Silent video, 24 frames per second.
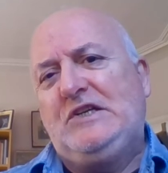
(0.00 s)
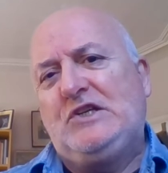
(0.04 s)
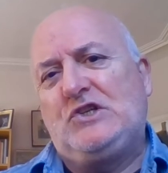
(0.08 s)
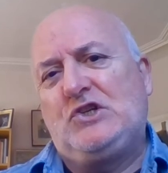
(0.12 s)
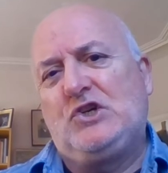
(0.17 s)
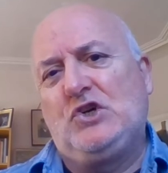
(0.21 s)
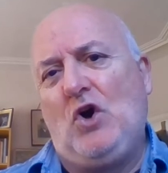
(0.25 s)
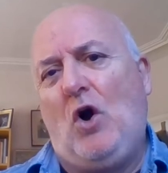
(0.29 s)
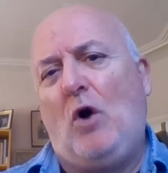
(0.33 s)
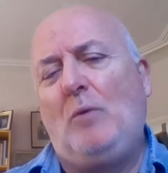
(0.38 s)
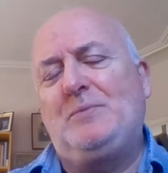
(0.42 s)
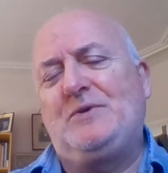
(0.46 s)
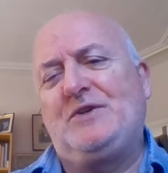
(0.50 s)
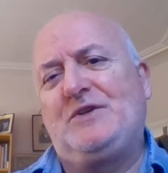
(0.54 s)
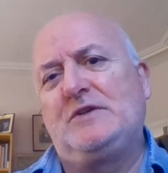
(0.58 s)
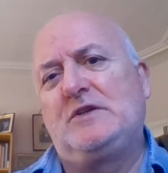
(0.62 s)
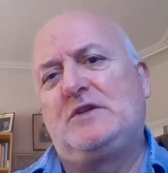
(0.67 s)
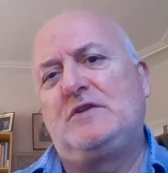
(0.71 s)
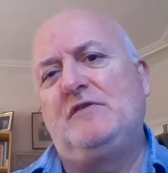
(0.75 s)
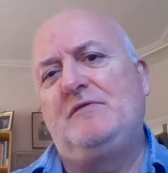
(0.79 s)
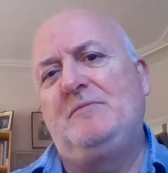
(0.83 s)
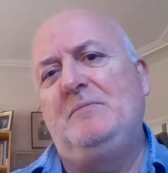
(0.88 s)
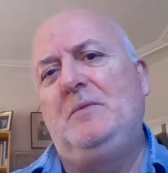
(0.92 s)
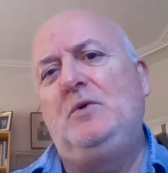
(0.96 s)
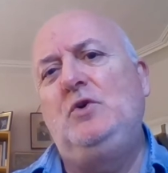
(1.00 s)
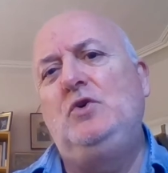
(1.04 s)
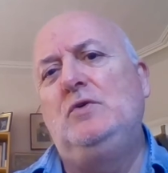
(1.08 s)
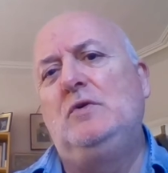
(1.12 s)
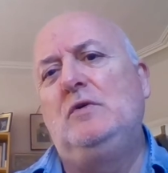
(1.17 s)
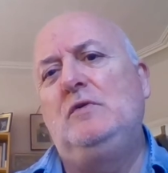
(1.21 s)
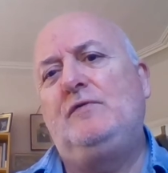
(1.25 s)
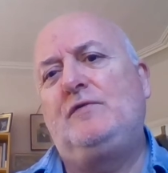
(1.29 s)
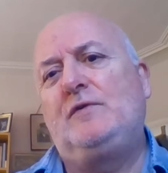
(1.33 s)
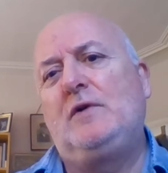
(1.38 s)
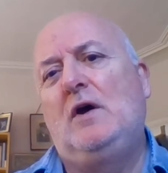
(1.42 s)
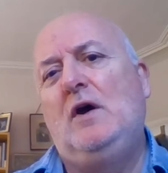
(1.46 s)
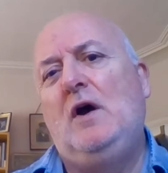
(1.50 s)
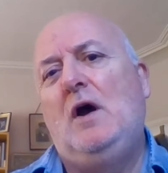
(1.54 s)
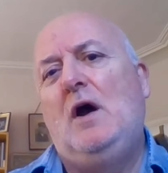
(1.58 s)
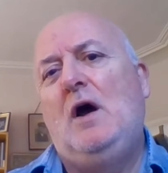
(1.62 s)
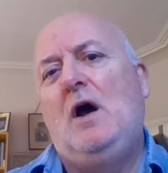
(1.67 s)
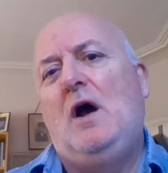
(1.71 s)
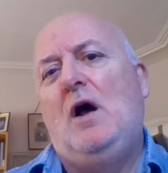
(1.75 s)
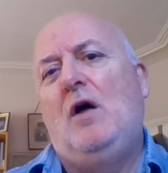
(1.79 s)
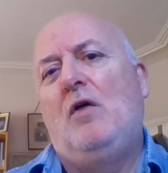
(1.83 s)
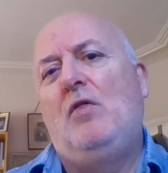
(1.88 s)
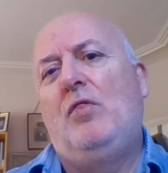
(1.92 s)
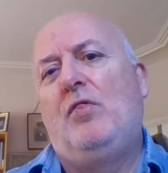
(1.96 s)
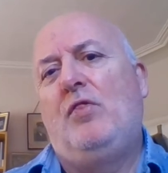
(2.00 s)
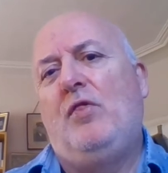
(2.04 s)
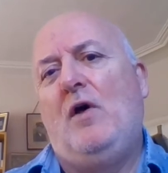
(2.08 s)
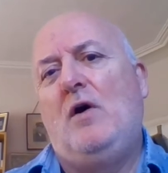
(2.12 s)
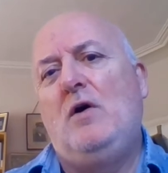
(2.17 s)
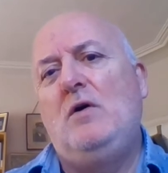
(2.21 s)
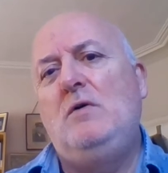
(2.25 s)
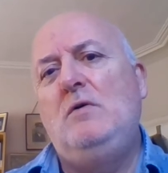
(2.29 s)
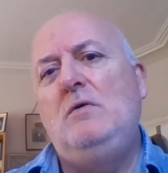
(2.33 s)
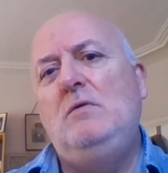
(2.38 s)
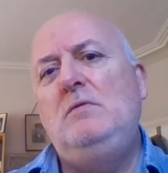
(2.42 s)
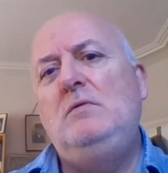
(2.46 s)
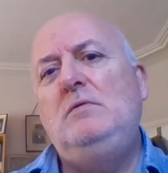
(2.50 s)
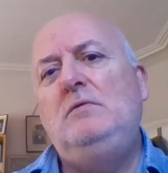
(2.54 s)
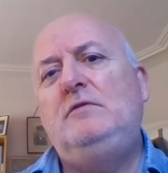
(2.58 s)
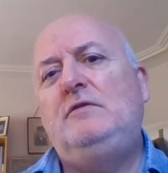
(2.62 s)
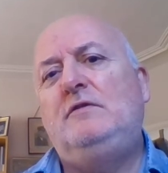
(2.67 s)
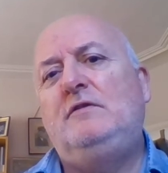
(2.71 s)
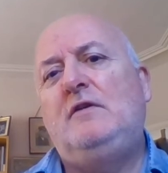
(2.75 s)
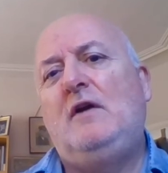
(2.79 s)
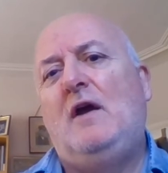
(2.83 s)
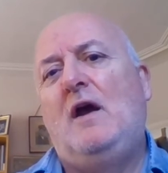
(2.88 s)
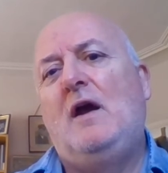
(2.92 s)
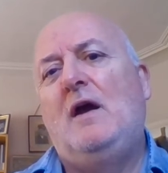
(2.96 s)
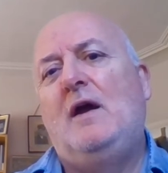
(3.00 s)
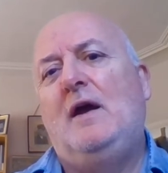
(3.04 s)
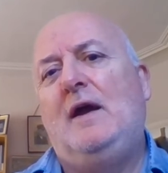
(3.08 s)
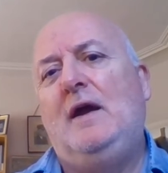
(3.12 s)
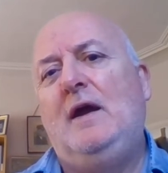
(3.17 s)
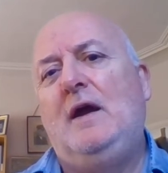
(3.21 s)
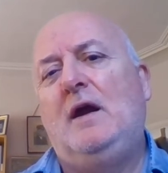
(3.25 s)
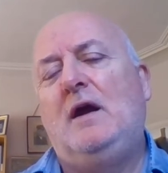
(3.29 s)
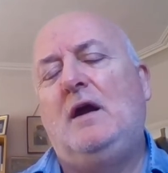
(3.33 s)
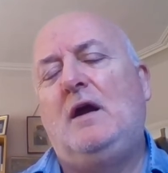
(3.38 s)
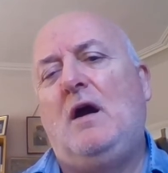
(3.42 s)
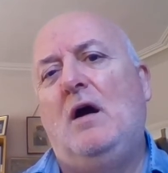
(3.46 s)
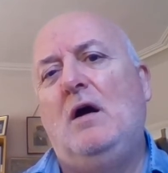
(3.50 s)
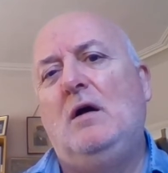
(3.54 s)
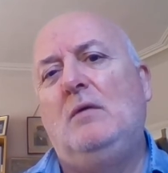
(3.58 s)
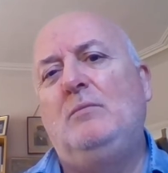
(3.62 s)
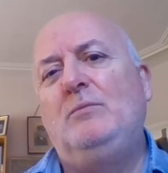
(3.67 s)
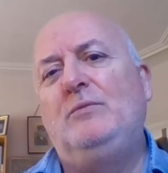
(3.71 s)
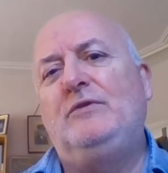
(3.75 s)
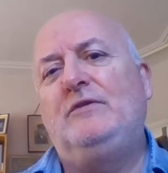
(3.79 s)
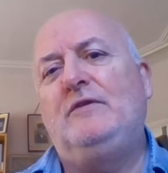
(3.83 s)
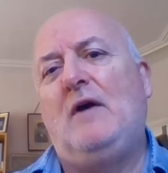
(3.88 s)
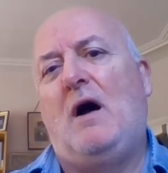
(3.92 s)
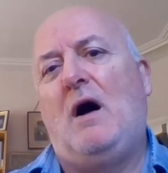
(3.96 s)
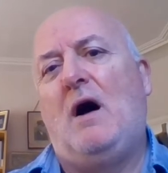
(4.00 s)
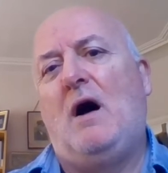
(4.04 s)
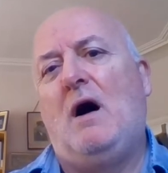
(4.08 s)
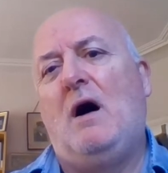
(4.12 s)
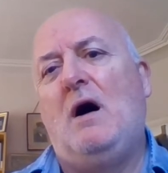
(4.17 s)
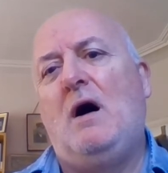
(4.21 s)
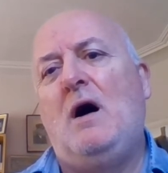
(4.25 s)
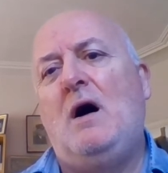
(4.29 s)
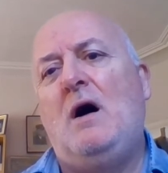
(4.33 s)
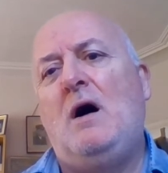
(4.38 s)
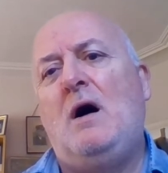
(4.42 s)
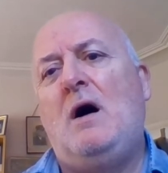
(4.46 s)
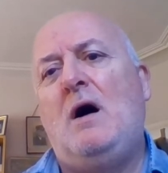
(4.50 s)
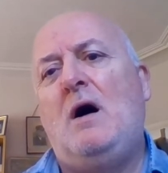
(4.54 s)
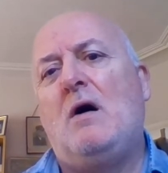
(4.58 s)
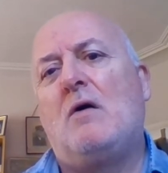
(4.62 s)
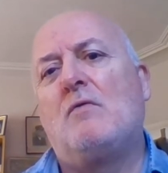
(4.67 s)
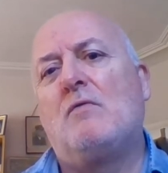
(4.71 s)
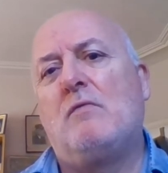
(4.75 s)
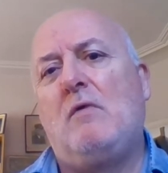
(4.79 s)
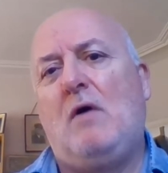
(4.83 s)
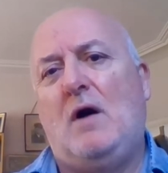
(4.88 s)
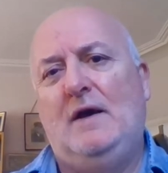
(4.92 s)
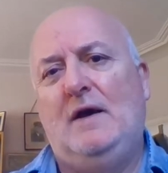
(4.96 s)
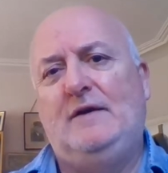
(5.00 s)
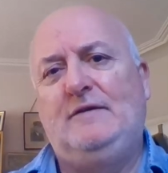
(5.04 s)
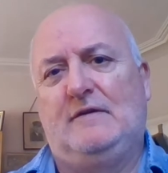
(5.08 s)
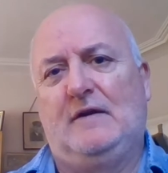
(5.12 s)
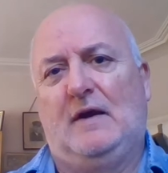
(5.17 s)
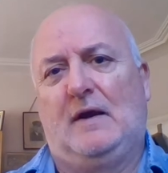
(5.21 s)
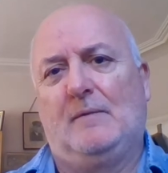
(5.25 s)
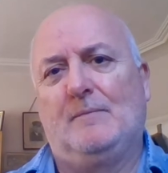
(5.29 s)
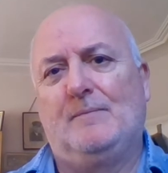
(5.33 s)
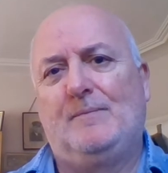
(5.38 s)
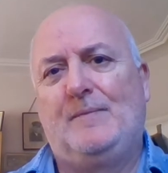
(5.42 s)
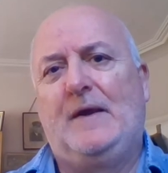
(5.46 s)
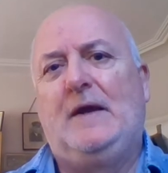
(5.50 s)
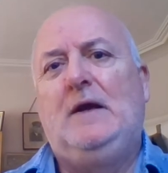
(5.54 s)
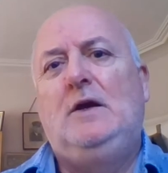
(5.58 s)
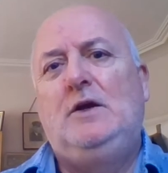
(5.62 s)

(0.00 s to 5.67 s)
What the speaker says: these jobs that have moved, those incomes are rising.